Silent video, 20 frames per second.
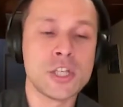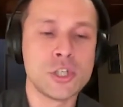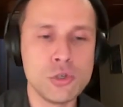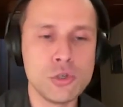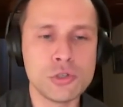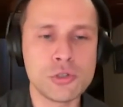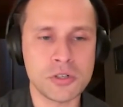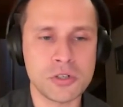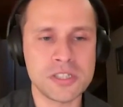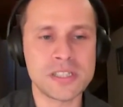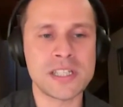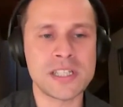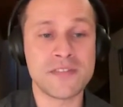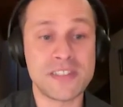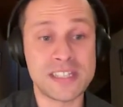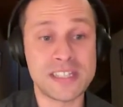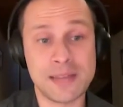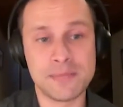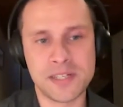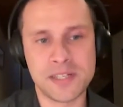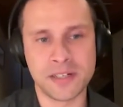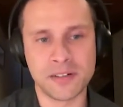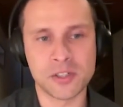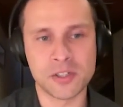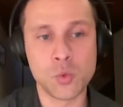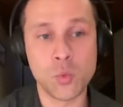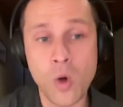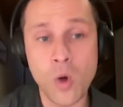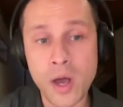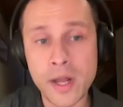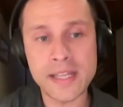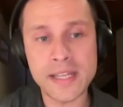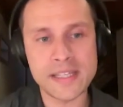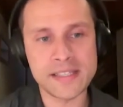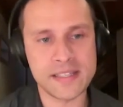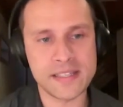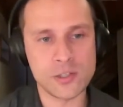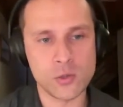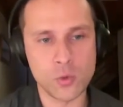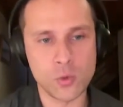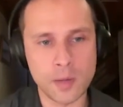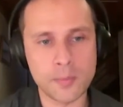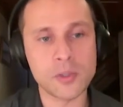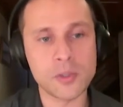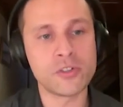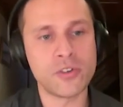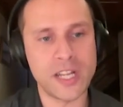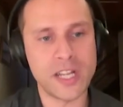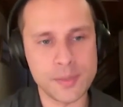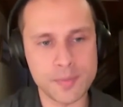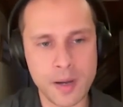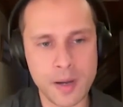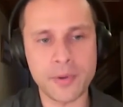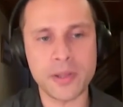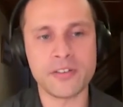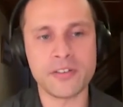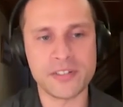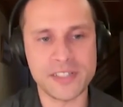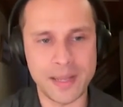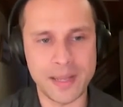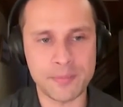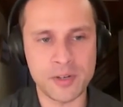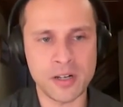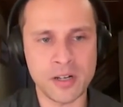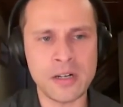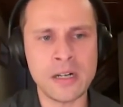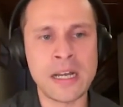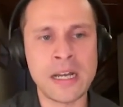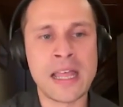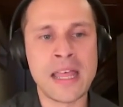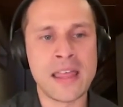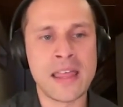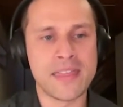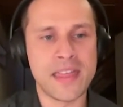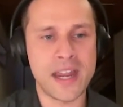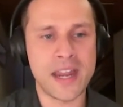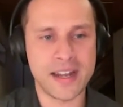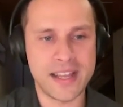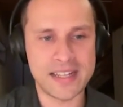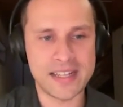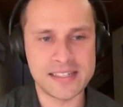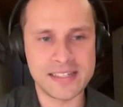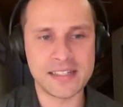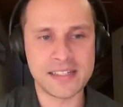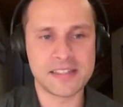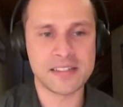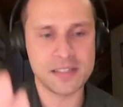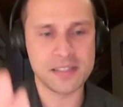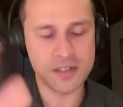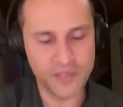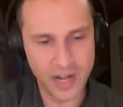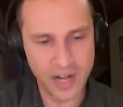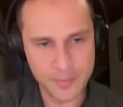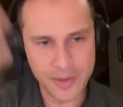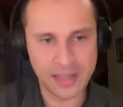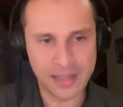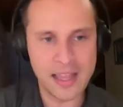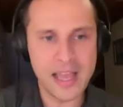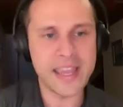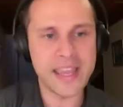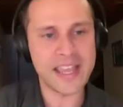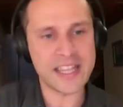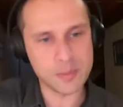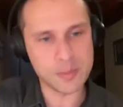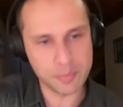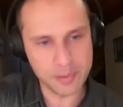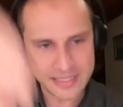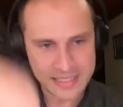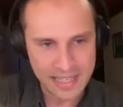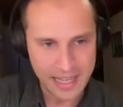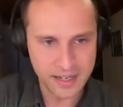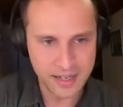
two sources of the same signals. One is this normal transmembrane receptor that, again, senses environmental ligands, brings